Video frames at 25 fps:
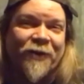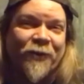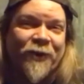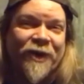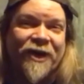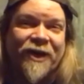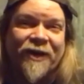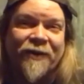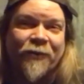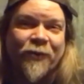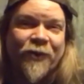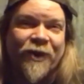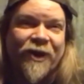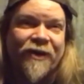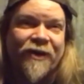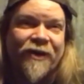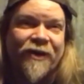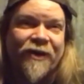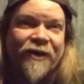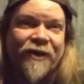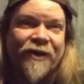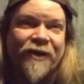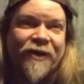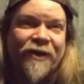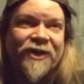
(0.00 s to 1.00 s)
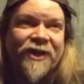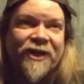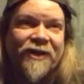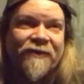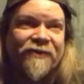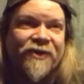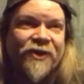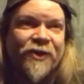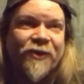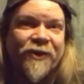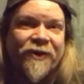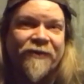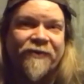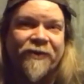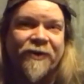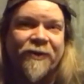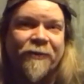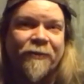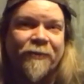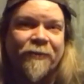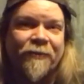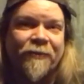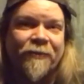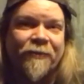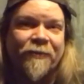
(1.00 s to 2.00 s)
We got we have received two
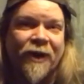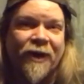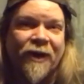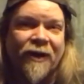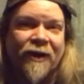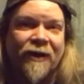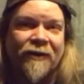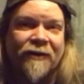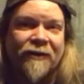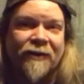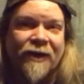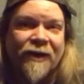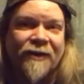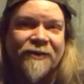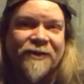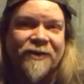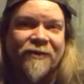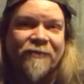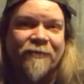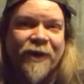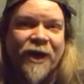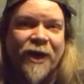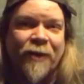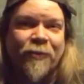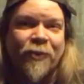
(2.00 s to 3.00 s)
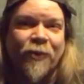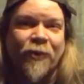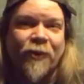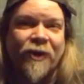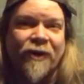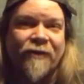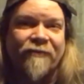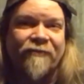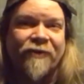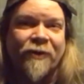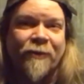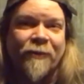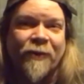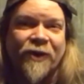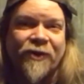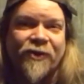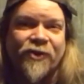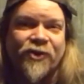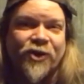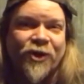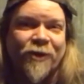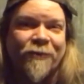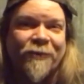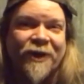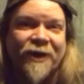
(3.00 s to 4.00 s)
different uh, lots of paperwork from uh, the
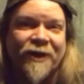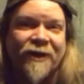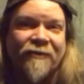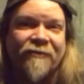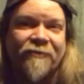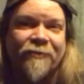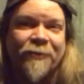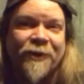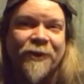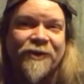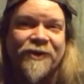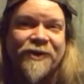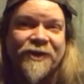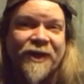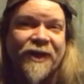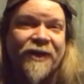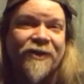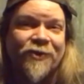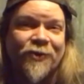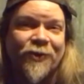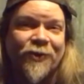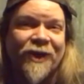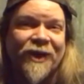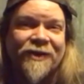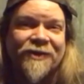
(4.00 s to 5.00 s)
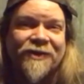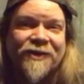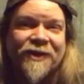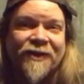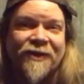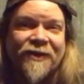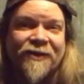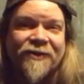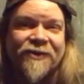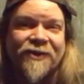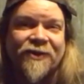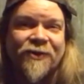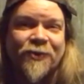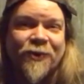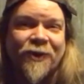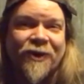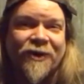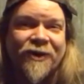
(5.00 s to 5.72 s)
German government saying, "Do not send this into our